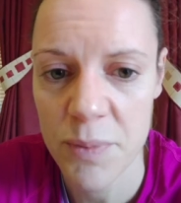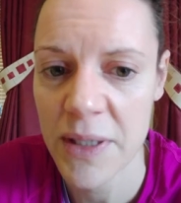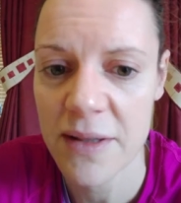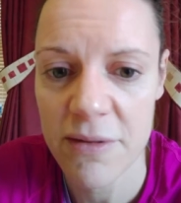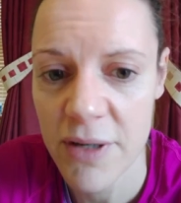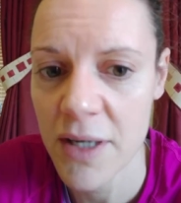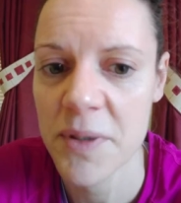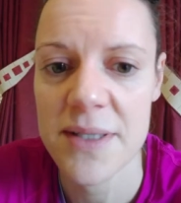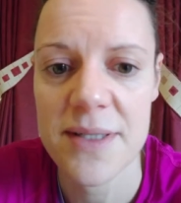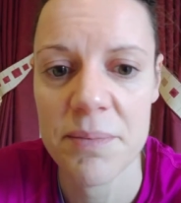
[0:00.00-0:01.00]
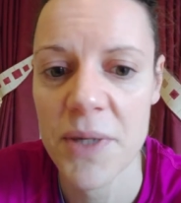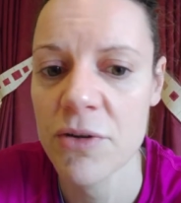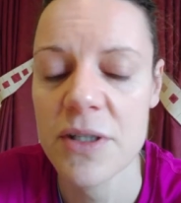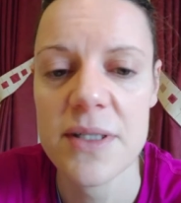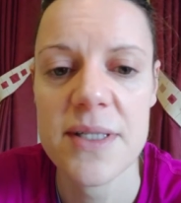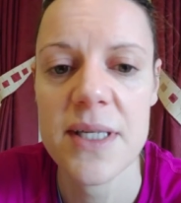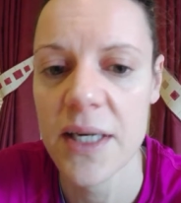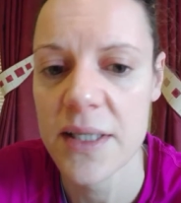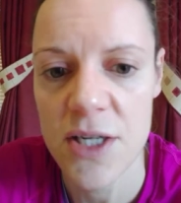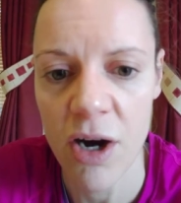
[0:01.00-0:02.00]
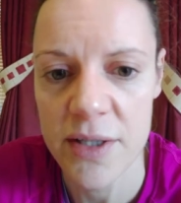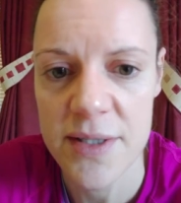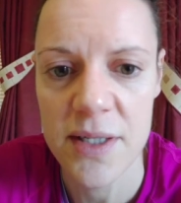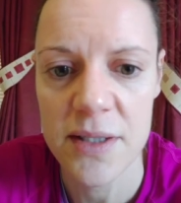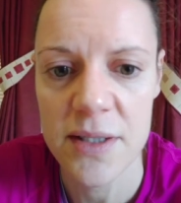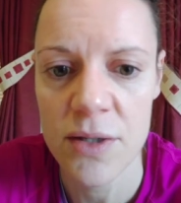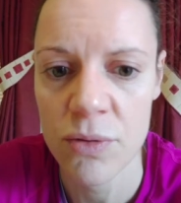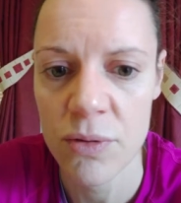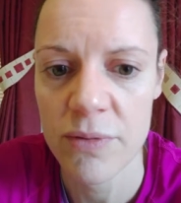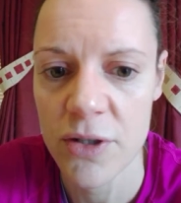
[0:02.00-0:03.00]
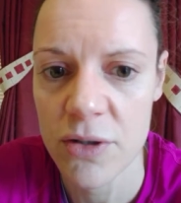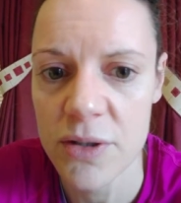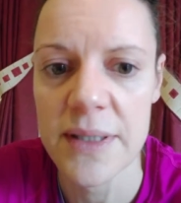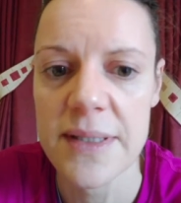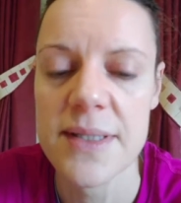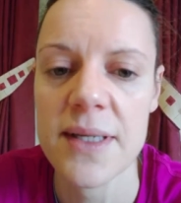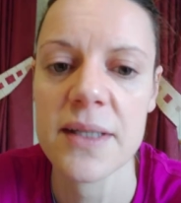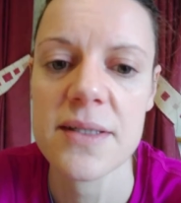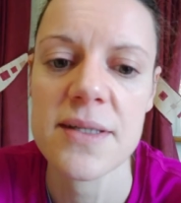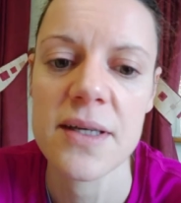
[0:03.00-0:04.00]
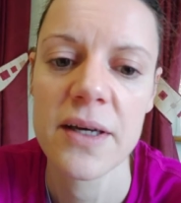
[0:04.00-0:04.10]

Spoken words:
We need the vitamins, the minerals, the antioxidants, and all of the goodness that's